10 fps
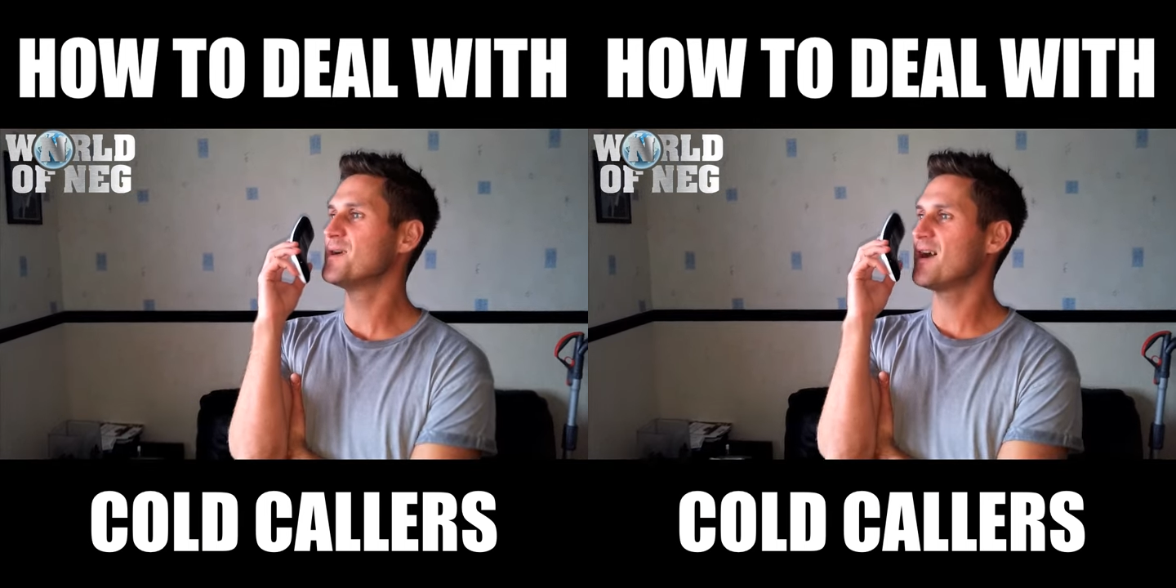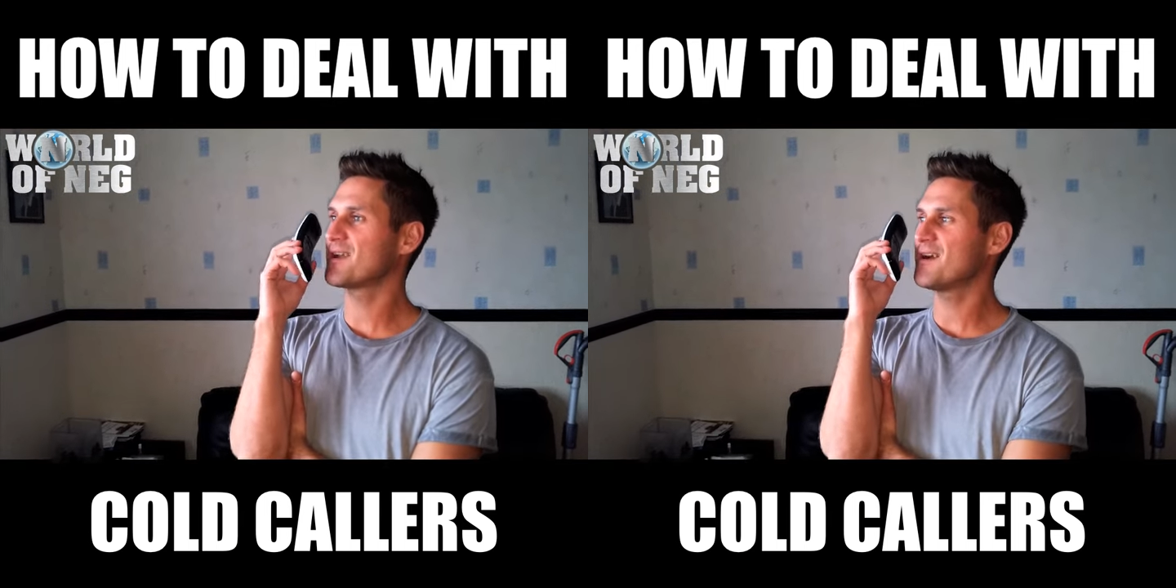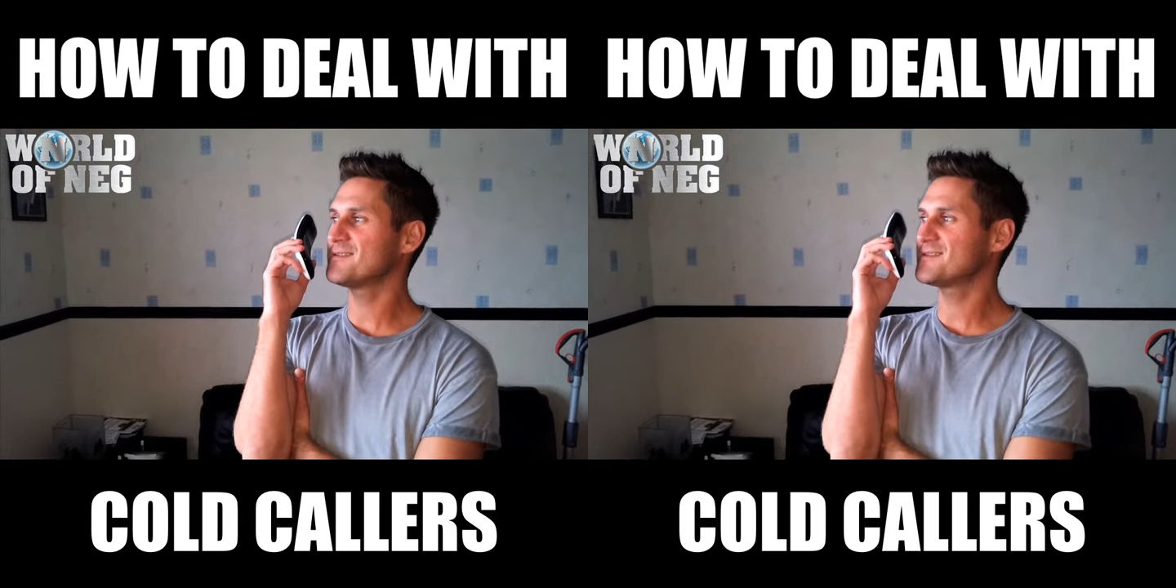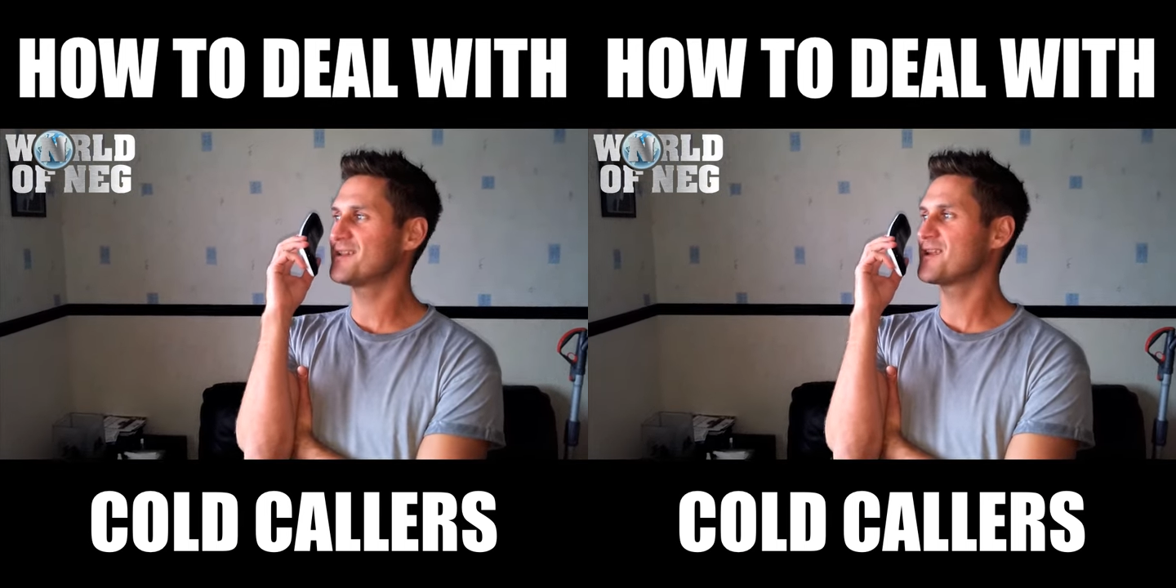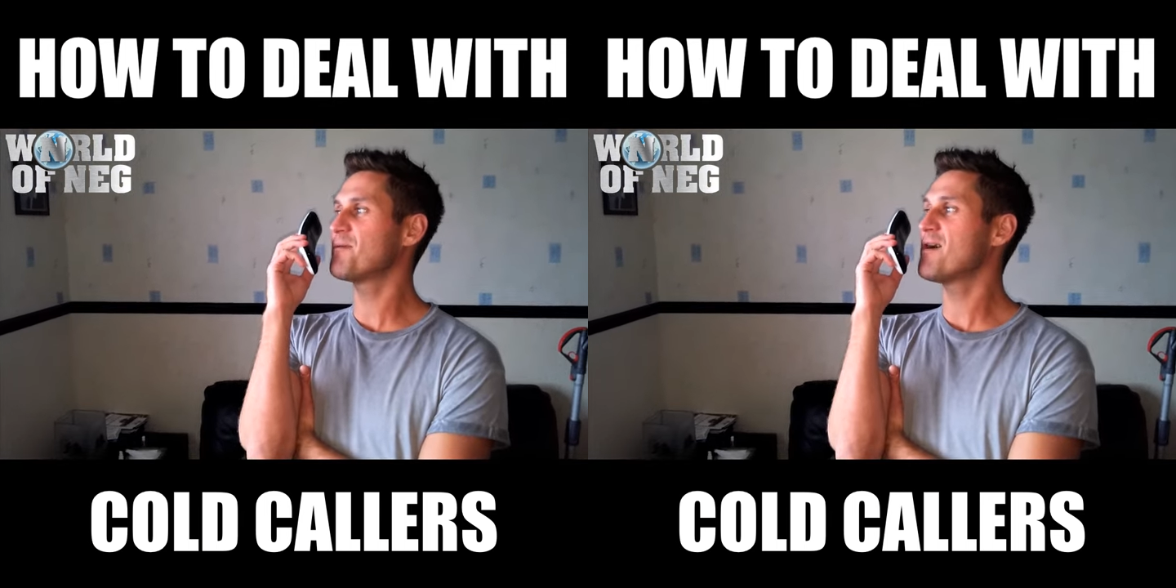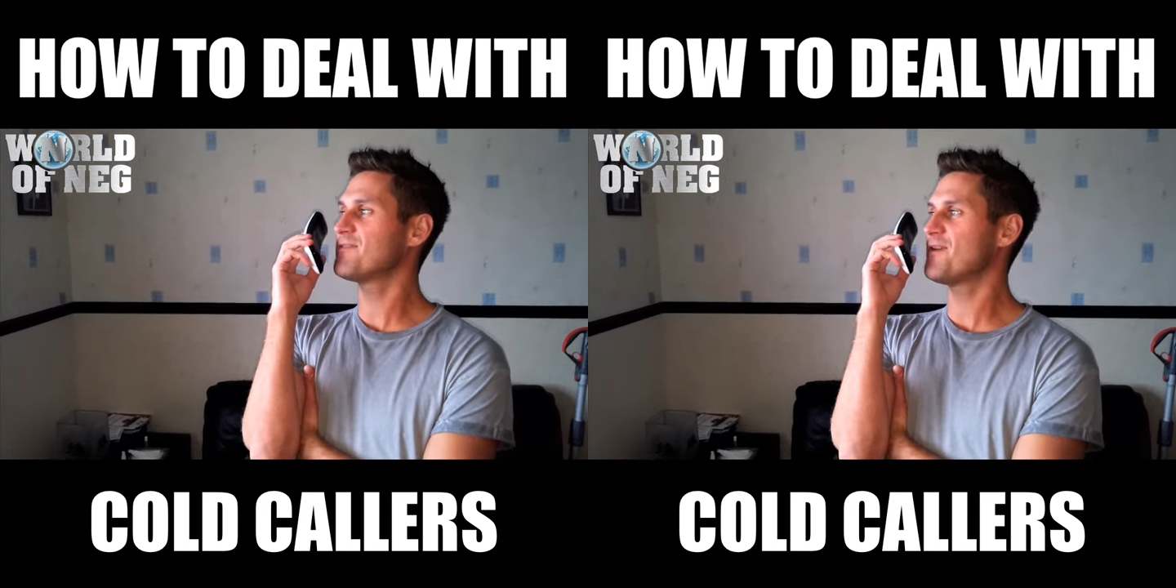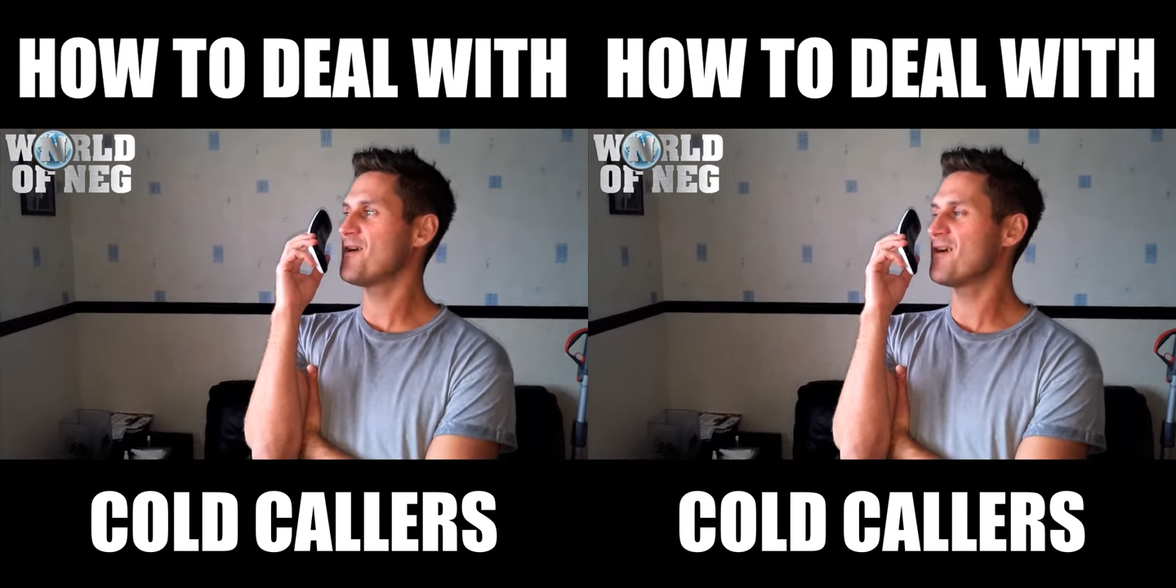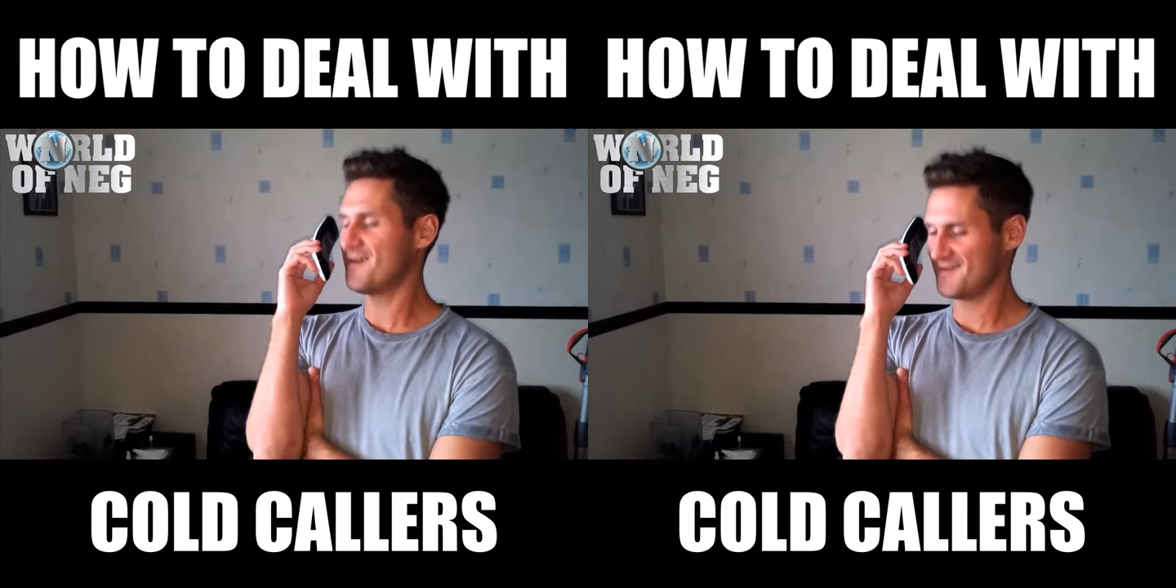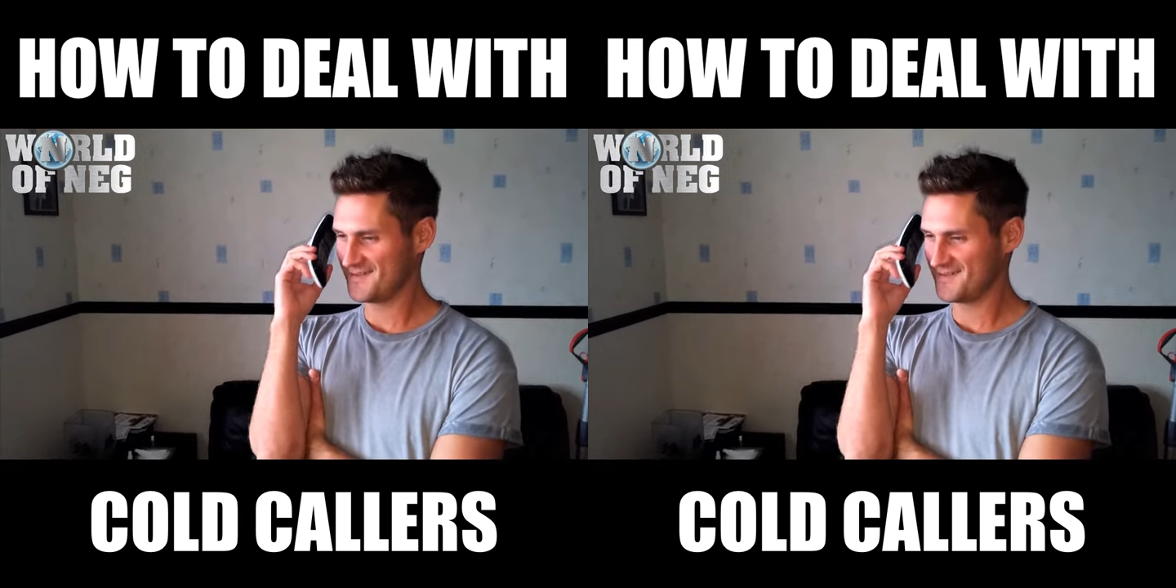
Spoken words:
but I can't tell you what for.